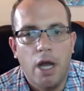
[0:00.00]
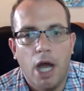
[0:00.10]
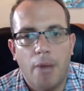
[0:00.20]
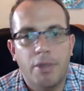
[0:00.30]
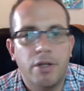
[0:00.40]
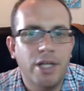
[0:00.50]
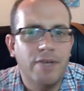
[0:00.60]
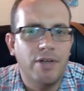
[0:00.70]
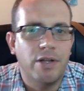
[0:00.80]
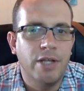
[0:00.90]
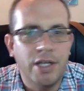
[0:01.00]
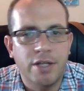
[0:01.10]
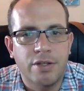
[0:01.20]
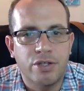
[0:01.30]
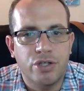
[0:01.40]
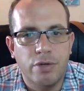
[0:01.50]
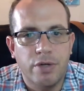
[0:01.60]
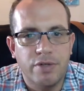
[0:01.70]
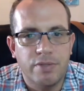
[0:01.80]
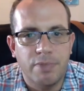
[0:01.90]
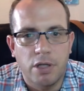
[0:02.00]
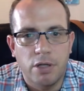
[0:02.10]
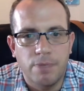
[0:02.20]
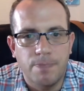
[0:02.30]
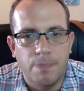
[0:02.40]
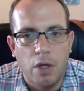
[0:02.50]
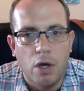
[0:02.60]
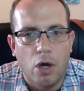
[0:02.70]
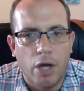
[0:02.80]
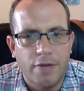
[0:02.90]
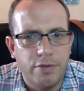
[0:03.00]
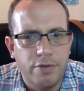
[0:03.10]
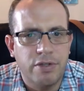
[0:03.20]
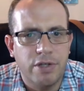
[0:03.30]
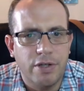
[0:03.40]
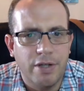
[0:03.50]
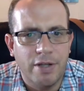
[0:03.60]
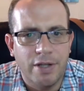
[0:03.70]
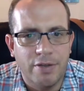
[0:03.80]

I'm going to leave a link in the show notes below. All you have to do is click on that link.